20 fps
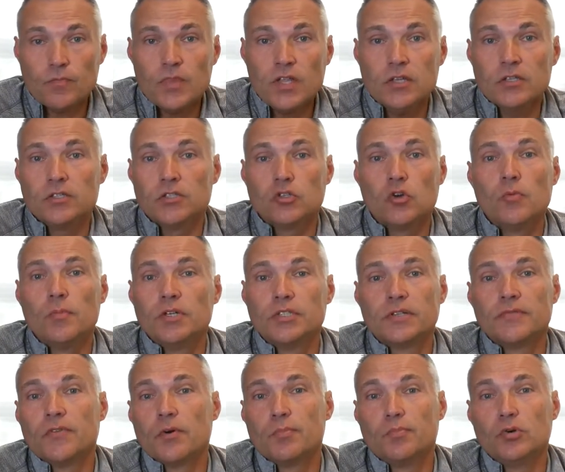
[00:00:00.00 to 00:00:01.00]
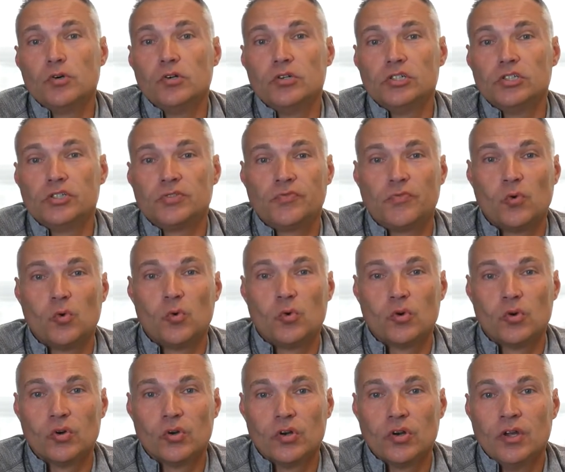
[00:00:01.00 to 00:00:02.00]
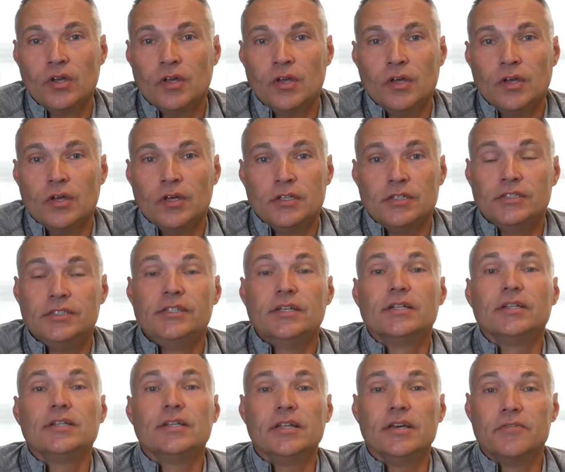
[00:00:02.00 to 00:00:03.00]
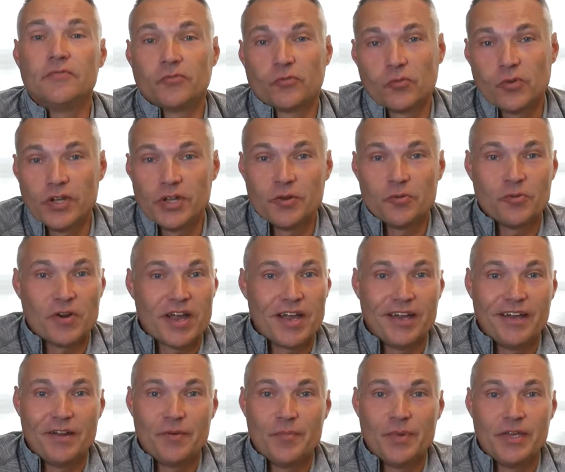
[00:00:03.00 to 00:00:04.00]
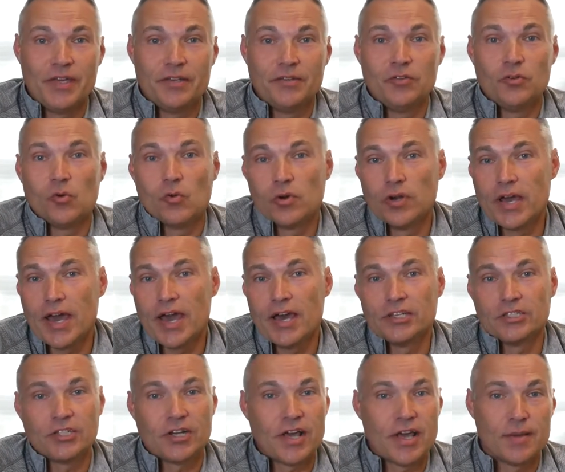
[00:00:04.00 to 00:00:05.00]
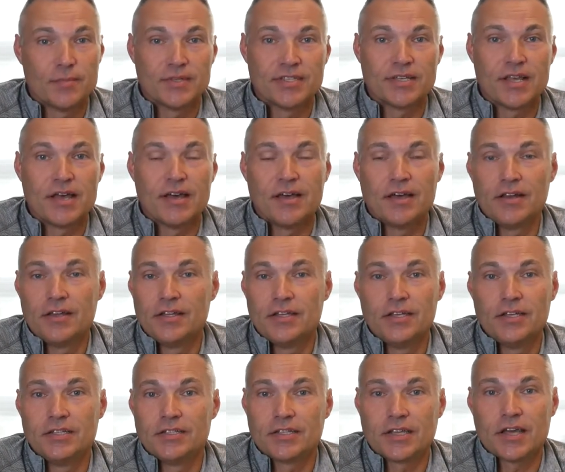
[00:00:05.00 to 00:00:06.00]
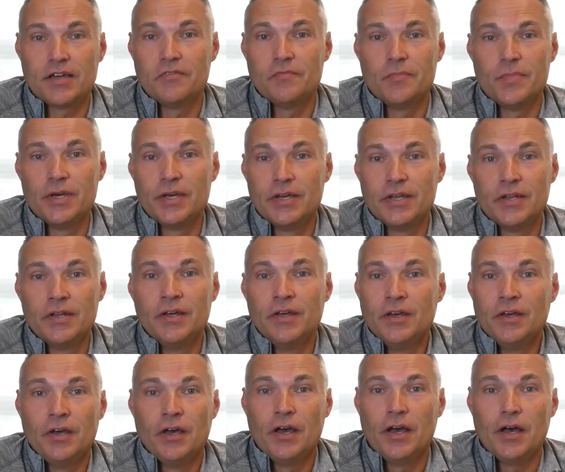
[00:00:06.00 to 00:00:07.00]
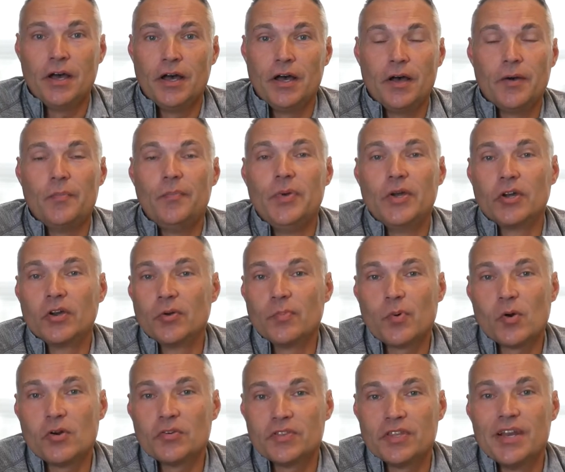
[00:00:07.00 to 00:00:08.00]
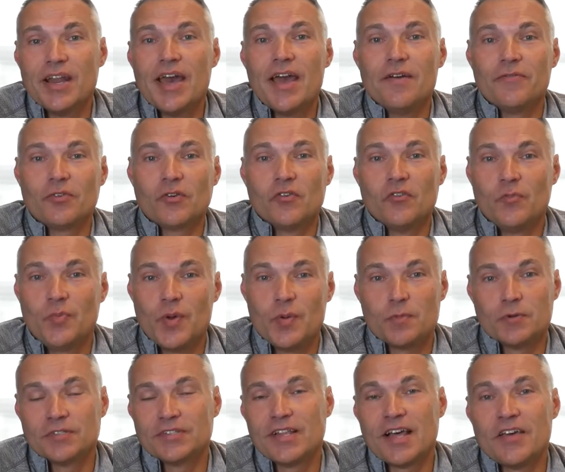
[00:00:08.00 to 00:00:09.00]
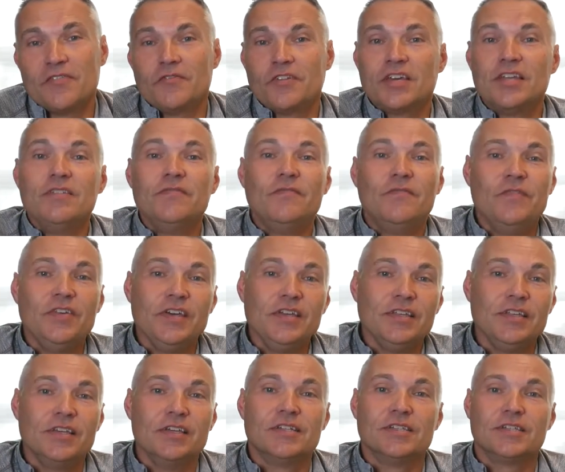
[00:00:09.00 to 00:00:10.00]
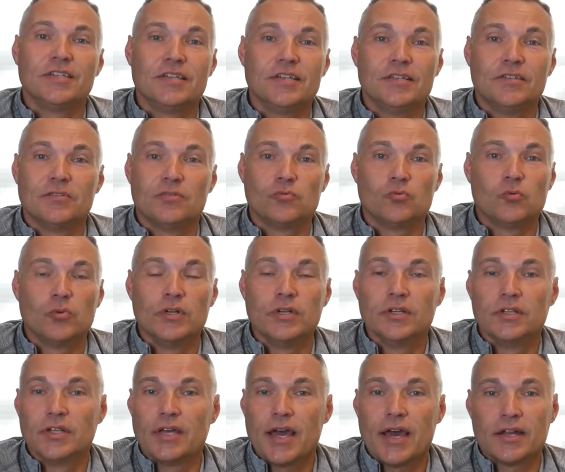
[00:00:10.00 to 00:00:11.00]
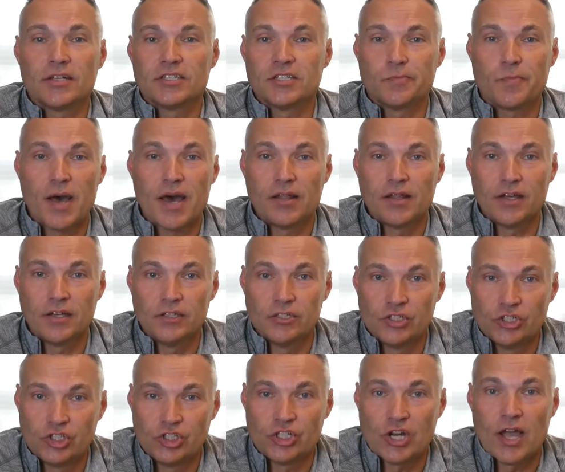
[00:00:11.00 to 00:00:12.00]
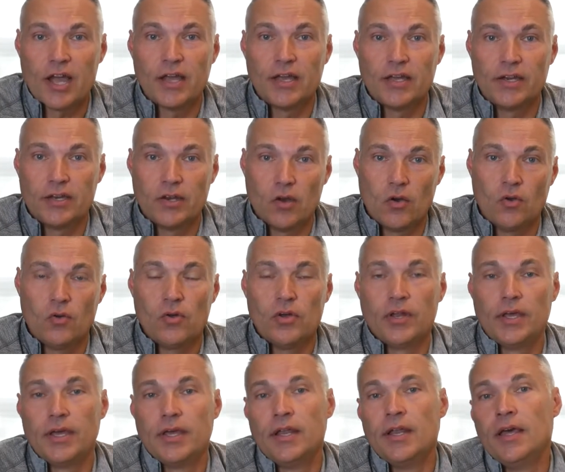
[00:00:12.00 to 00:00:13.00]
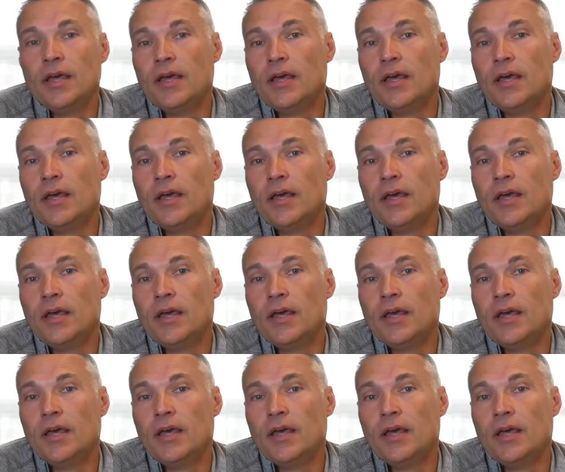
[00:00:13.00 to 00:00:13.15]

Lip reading: so much of a push for delivery, right? I mean, DoorDash and Amazon, it's kind of been a bigger part than ever of people's life. Convenience has really had a spotlight shined on it,